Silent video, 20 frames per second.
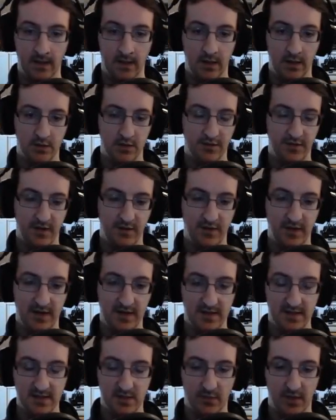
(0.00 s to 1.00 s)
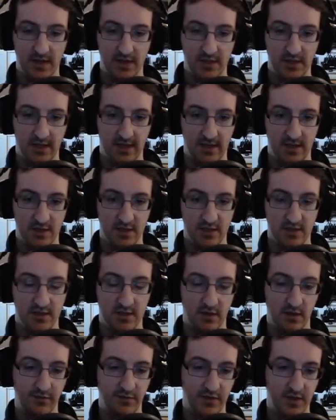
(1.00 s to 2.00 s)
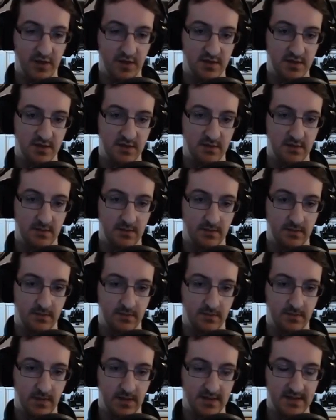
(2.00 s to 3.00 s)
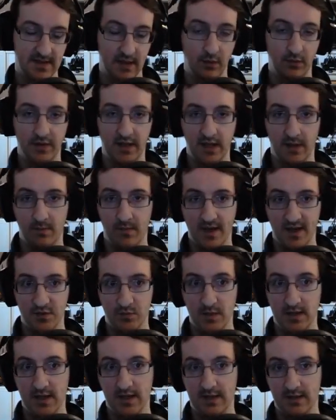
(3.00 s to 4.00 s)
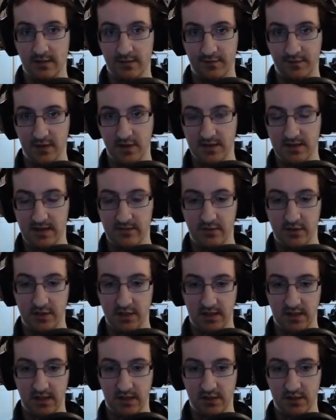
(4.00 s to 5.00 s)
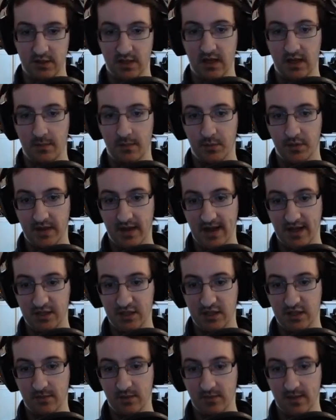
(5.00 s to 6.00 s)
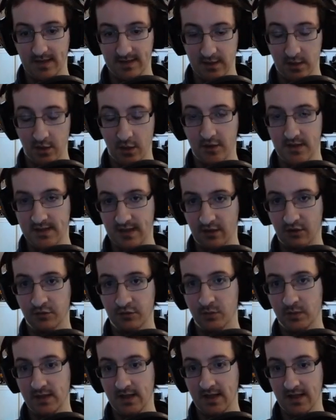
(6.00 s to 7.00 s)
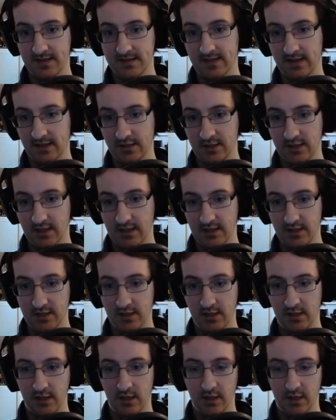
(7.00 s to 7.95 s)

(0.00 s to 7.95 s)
So if you listen to when it charges, there's an obvious sound that it makes when you hit the first level charge, but then actually it makes another sound when you get the second charge.